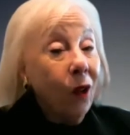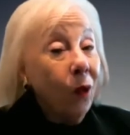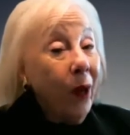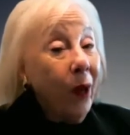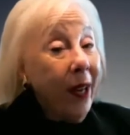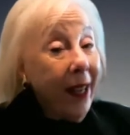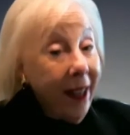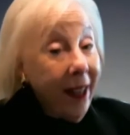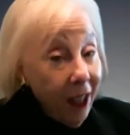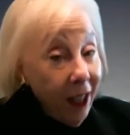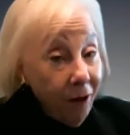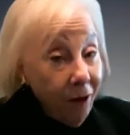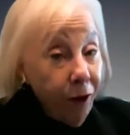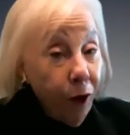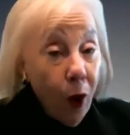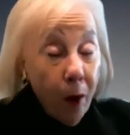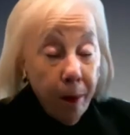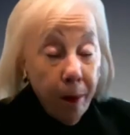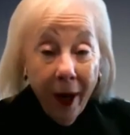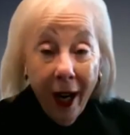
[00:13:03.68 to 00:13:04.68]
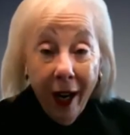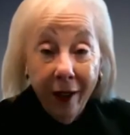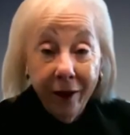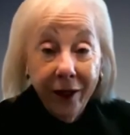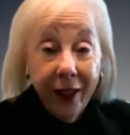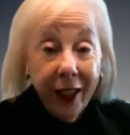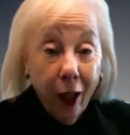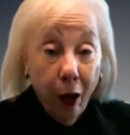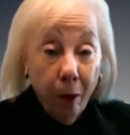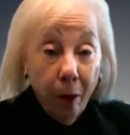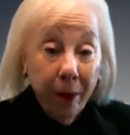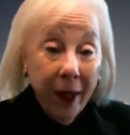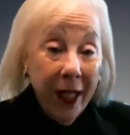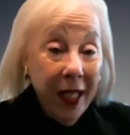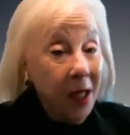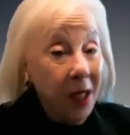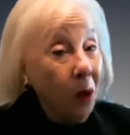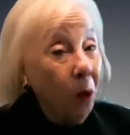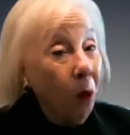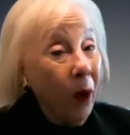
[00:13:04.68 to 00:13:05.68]
we need for-profit
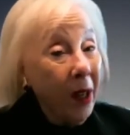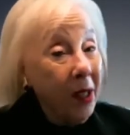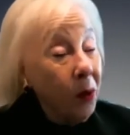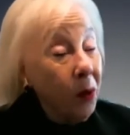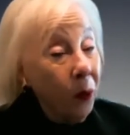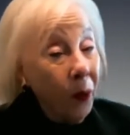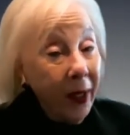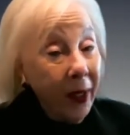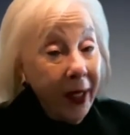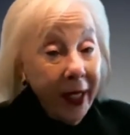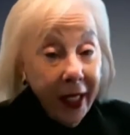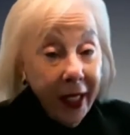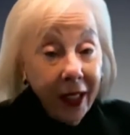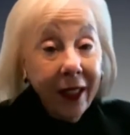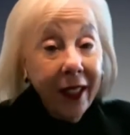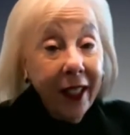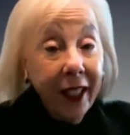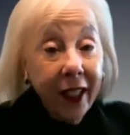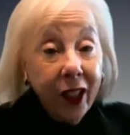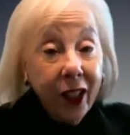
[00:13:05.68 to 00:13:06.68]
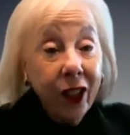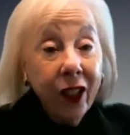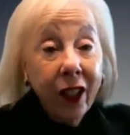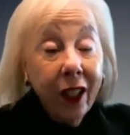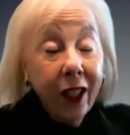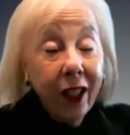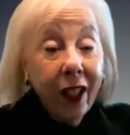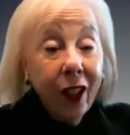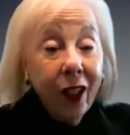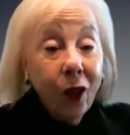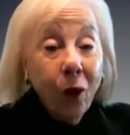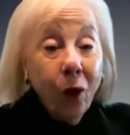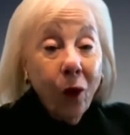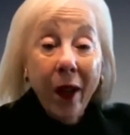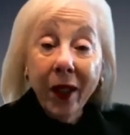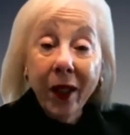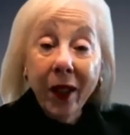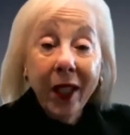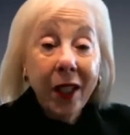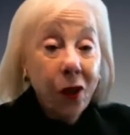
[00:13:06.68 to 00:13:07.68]
companies. It wasn't really clear
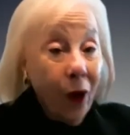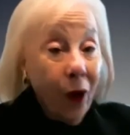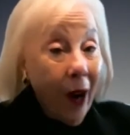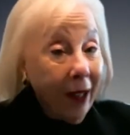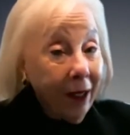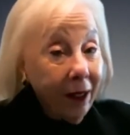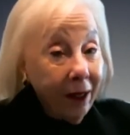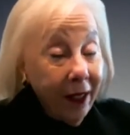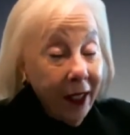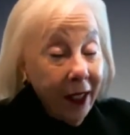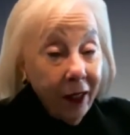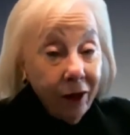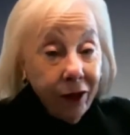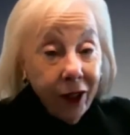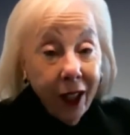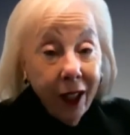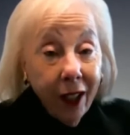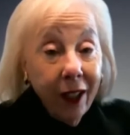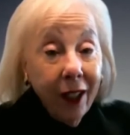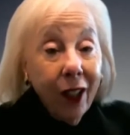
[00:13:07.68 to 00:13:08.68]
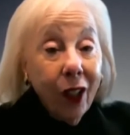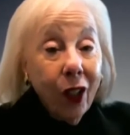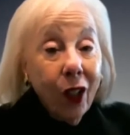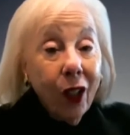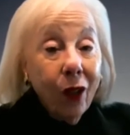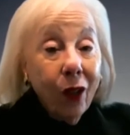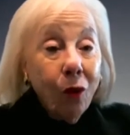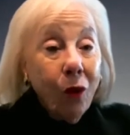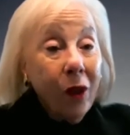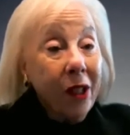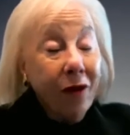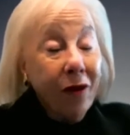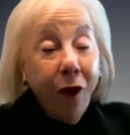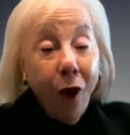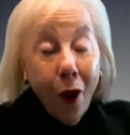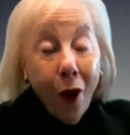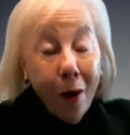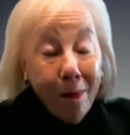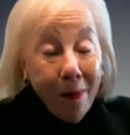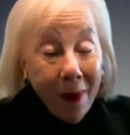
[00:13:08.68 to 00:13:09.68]
whether Catraca Livre was
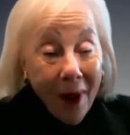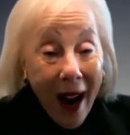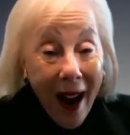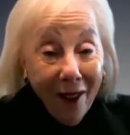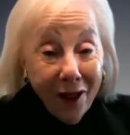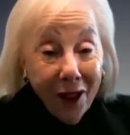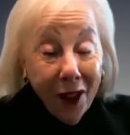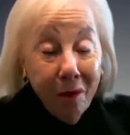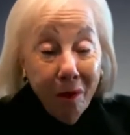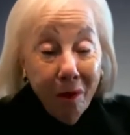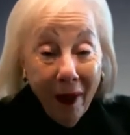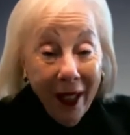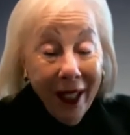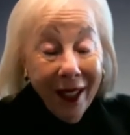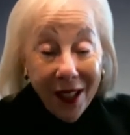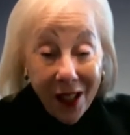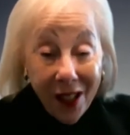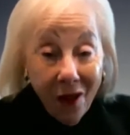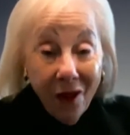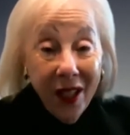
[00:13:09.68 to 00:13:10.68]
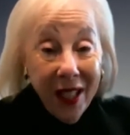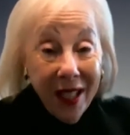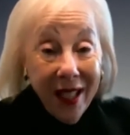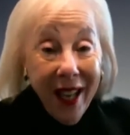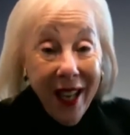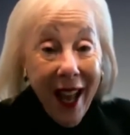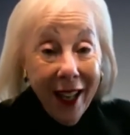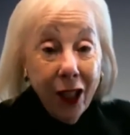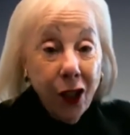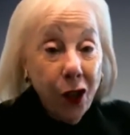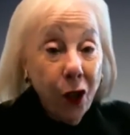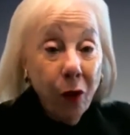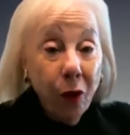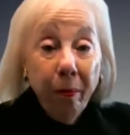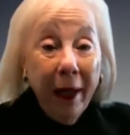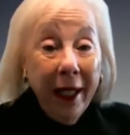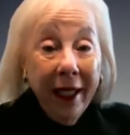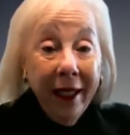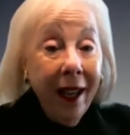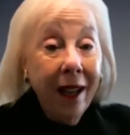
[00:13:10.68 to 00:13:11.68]
for-profit because of his attitude.
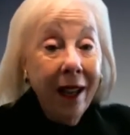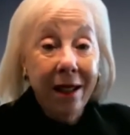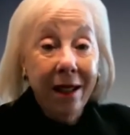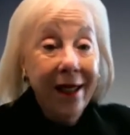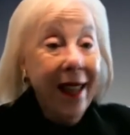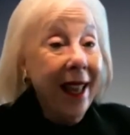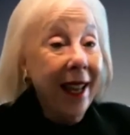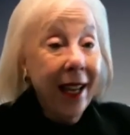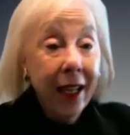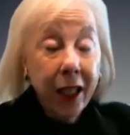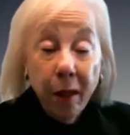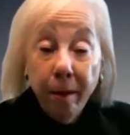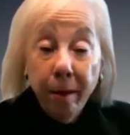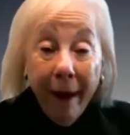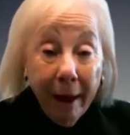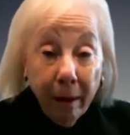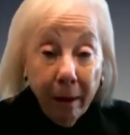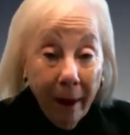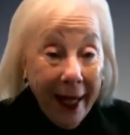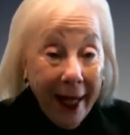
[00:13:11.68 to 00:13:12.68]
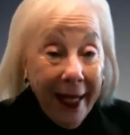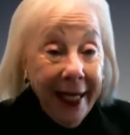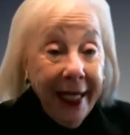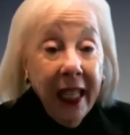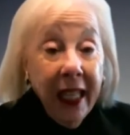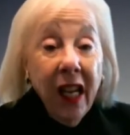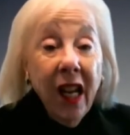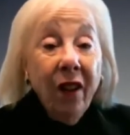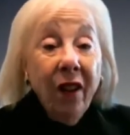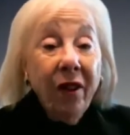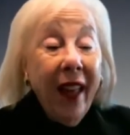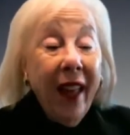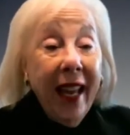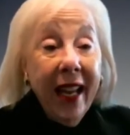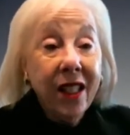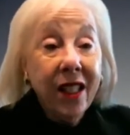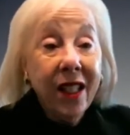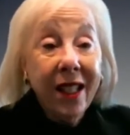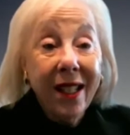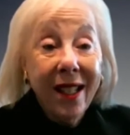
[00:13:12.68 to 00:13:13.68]
But yes, they had to make money, they
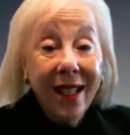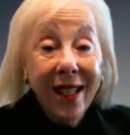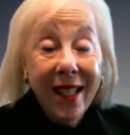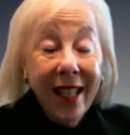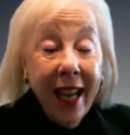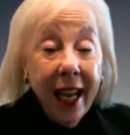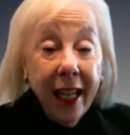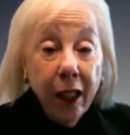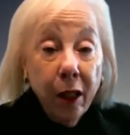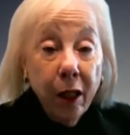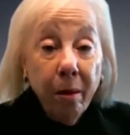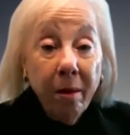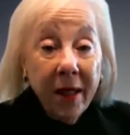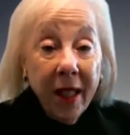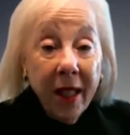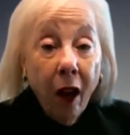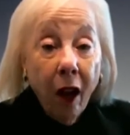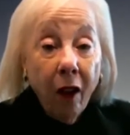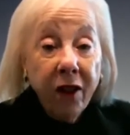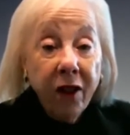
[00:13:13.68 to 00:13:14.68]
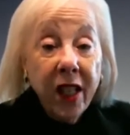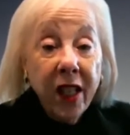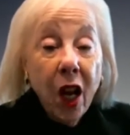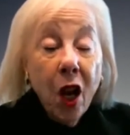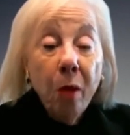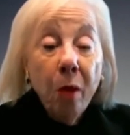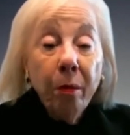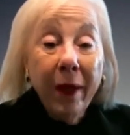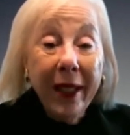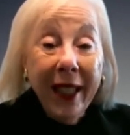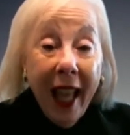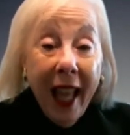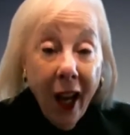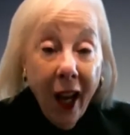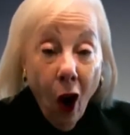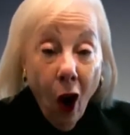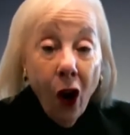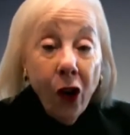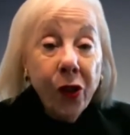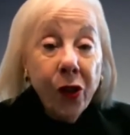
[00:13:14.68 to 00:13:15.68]
had to sustain themselves, but they
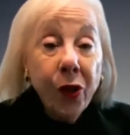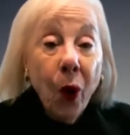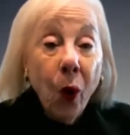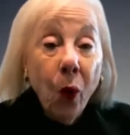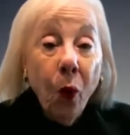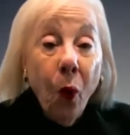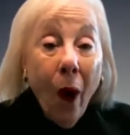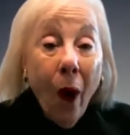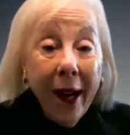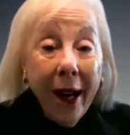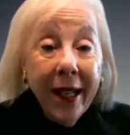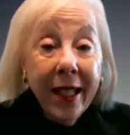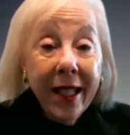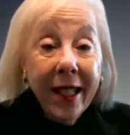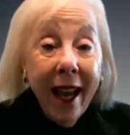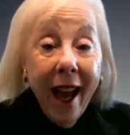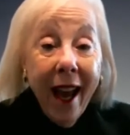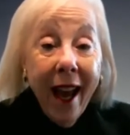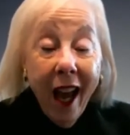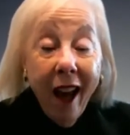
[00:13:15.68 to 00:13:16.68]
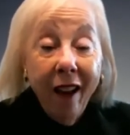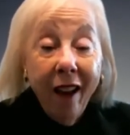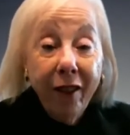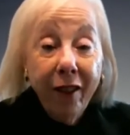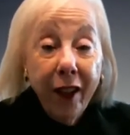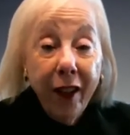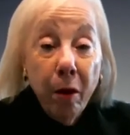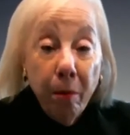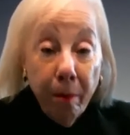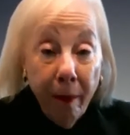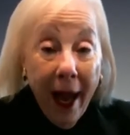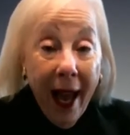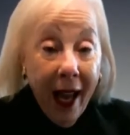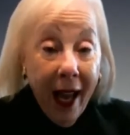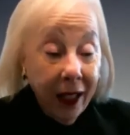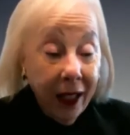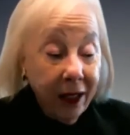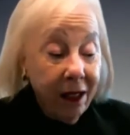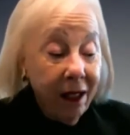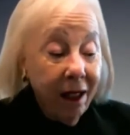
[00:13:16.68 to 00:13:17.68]
also wanted to have
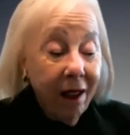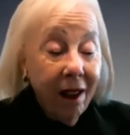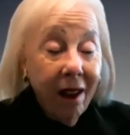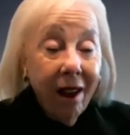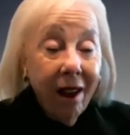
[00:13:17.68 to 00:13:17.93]
impact.